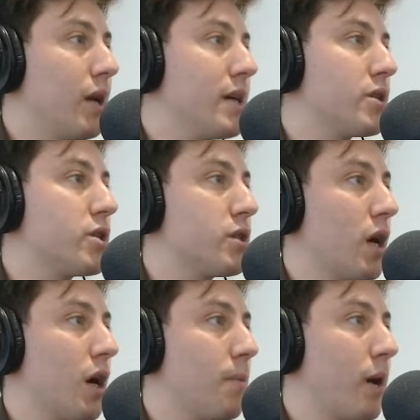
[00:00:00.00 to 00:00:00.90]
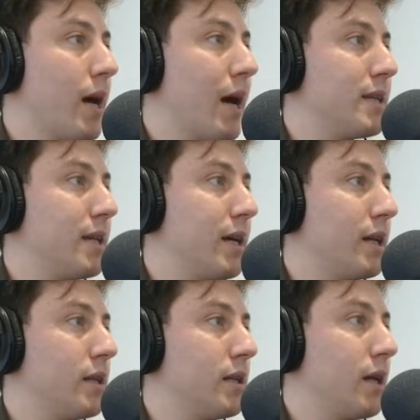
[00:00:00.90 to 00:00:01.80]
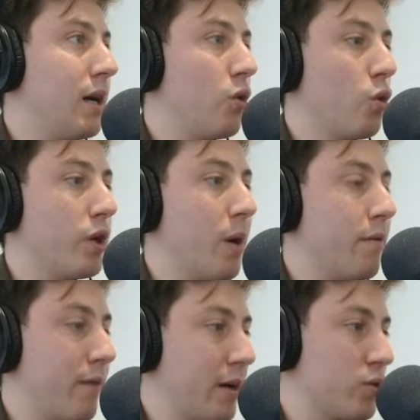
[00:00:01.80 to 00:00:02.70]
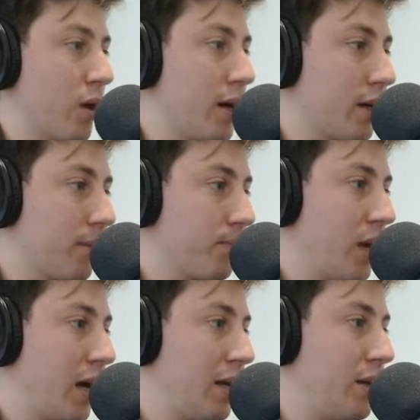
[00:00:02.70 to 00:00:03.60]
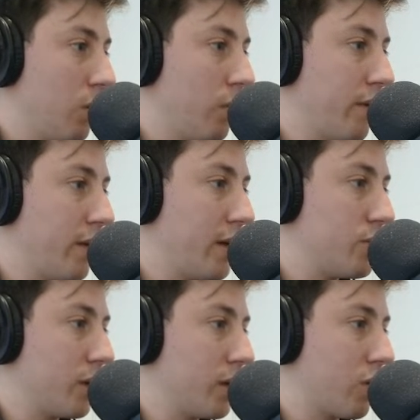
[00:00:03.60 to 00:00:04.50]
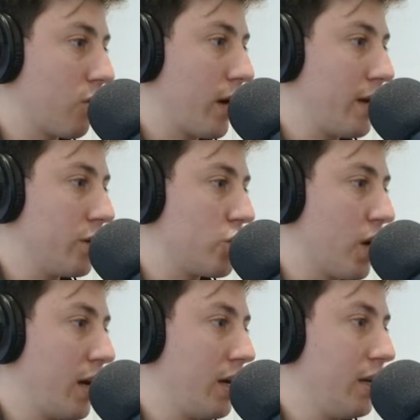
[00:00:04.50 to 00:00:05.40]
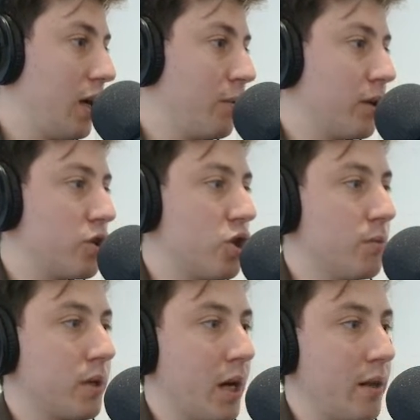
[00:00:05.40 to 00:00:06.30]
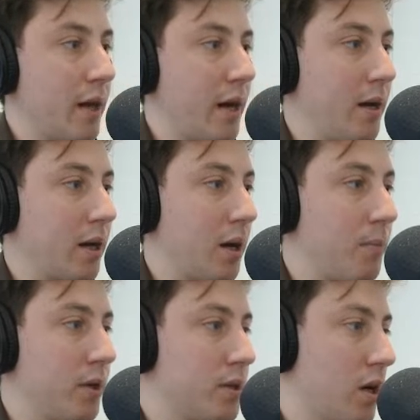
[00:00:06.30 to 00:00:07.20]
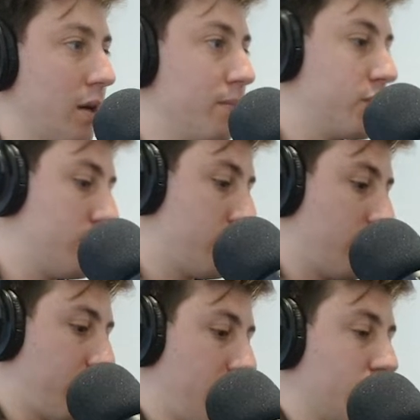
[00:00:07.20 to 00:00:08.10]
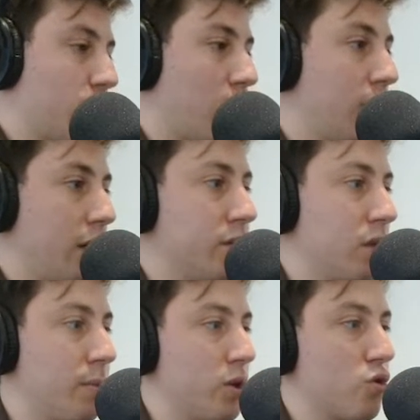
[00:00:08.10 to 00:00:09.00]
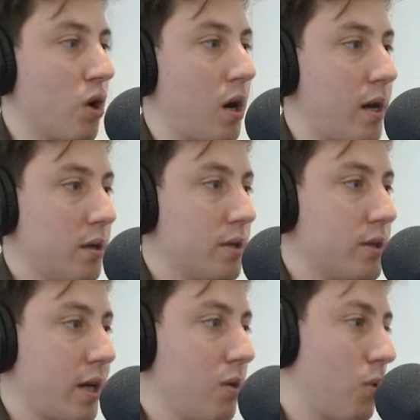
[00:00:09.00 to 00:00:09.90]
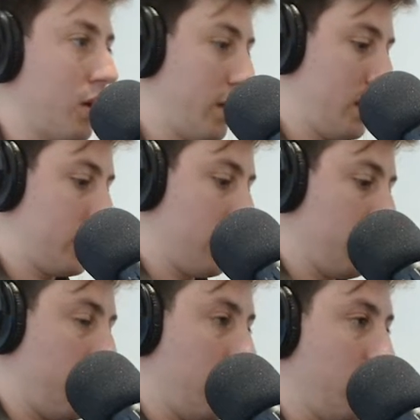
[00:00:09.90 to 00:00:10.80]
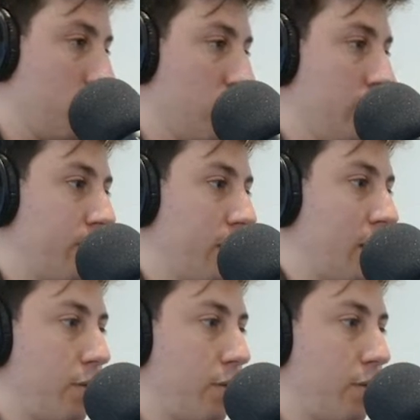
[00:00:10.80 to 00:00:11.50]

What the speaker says: let's start by adding an audio effects rack. And within this, we're going to create a chain and we're going to duplicate that a couple of times. So the first one is going to be dry. The second one is going to be reverb.